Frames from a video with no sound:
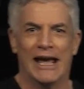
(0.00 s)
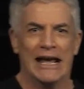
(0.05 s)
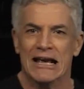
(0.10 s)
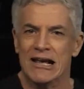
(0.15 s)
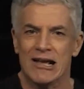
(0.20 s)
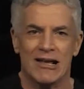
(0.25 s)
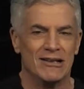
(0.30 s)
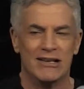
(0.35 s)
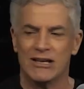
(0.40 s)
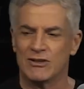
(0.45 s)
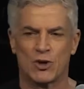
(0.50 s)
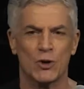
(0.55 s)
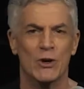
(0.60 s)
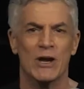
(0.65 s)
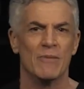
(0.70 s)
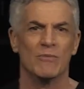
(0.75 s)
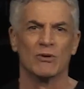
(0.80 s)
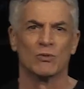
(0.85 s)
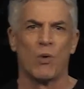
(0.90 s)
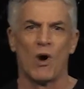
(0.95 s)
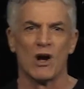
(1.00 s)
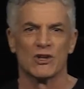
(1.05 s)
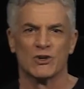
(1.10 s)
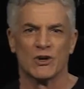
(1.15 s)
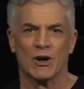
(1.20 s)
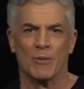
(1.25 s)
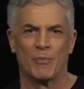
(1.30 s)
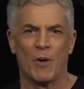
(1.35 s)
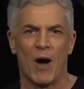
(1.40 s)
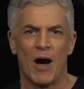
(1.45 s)
To him, it
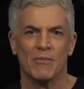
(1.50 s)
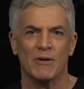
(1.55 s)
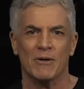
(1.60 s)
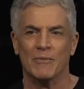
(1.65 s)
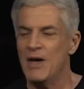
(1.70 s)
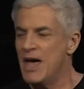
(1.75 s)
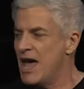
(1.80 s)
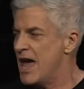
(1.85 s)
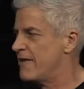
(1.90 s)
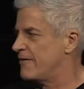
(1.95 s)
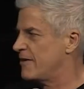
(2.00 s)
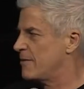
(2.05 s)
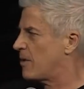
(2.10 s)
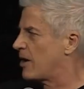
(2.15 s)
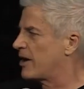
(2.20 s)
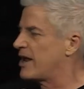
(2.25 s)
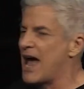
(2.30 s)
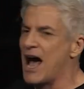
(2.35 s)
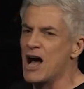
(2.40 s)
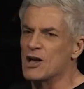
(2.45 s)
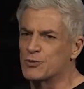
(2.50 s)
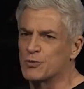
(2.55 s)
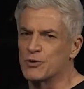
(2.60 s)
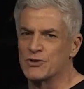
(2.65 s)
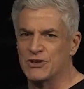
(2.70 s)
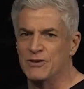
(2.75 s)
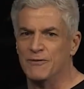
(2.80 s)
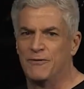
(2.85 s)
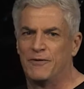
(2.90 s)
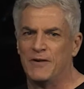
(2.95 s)
wasn't a problem. Everybody else
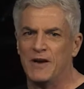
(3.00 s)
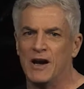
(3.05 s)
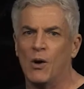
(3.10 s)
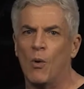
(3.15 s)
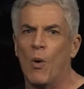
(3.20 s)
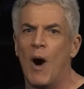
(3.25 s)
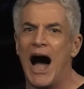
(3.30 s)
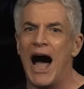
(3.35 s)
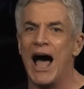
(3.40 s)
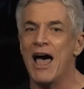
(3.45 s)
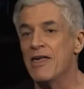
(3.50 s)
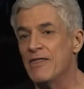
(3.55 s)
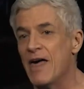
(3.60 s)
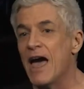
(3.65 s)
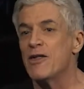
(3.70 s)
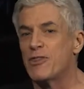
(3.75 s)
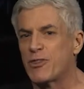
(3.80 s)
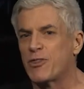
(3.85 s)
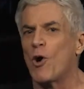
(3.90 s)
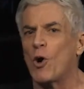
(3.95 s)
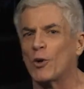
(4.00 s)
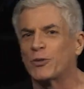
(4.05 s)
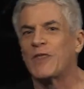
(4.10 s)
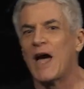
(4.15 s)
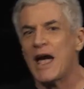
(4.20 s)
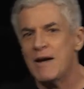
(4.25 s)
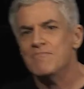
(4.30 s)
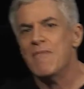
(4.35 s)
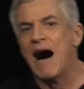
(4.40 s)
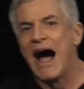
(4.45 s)
was in fear. Why? They
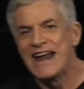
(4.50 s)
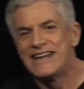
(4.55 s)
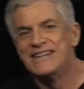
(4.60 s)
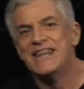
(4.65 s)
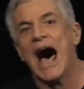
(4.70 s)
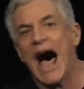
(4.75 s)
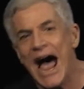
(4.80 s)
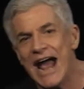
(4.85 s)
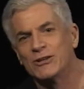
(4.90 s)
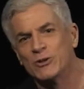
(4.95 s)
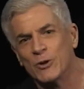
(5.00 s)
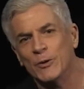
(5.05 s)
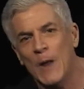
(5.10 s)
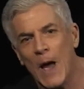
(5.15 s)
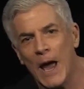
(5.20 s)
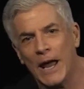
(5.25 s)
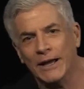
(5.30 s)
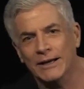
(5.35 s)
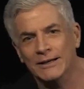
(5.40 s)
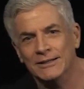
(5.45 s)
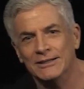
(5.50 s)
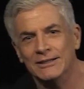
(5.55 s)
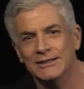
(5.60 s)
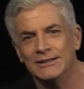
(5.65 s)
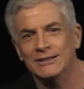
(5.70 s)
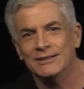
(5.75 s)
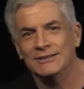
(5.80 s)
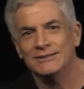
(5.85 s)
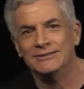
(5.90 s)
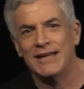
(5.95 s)
thought they might die today.
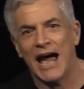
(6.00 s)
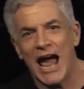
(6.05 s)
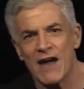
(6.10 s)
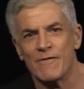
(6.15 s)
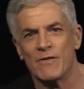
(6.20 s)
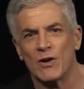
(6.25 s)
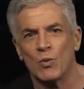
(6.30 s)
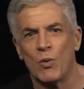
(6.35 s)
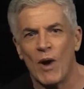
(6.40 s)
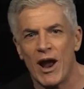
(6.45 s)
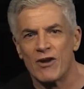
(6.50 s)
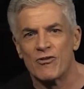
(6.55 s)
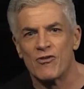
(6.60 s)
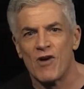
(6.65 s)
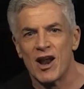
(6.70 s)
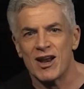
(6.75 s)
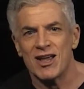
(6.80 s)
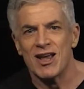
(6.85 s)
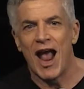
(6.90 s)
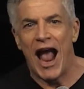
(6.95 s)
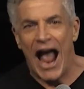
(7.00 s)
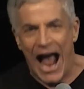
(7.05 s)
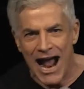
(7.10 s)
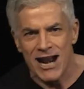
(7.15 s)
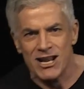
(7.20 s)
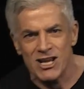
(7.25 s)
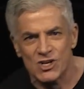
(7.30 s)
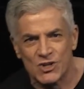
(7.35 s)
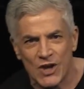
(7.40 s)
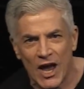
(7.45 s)
David went running
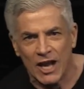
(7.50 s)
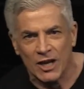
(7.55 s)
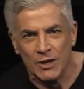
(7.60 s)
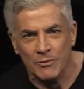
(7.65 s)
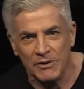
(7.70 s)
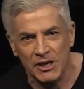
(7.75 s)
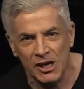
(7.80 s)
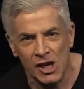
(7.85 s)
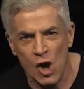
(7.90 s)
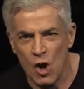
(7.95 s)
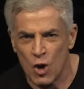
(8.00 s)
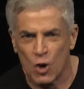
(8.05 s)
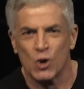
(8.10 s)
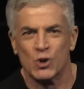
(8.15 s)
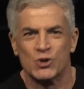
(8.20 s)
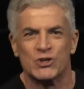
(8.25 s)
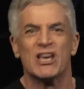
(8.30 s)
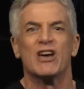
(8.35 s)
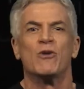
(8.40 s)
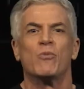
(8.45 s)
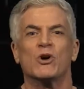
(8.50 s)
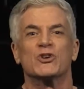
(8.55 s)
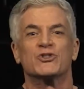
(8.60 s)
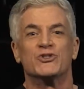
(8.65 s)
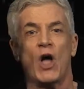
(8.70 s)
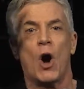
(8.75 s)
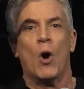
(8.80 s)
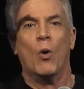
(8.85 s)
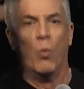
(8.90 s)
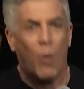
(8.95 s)
at his enemy because there
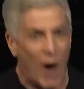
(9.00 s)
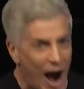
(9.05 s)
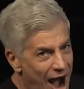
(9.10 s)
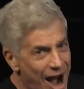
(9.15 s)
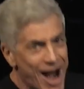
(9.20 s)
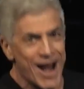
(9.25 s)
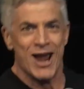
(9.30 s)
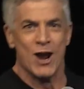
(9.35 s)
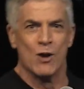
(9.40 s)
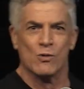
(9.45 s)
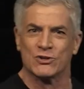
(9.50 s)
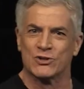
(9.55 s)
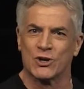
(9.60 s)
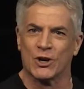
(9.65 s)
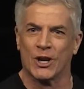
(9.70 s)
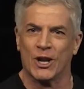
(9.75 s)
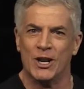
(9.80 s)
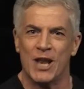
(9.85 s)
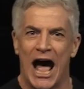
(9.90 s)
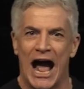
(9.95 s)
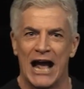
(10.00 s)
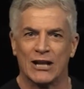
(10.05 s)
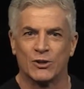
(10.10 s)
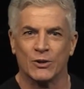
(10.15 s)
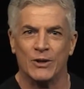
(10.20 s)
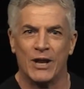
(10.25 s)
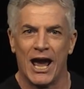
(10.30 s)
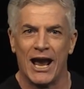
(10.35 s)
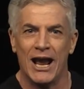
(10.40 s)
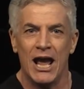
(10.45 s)
was no way he was going to die
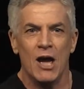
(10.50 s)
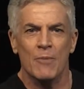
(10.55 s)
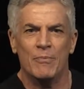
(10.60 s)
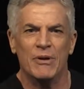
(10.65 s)
today,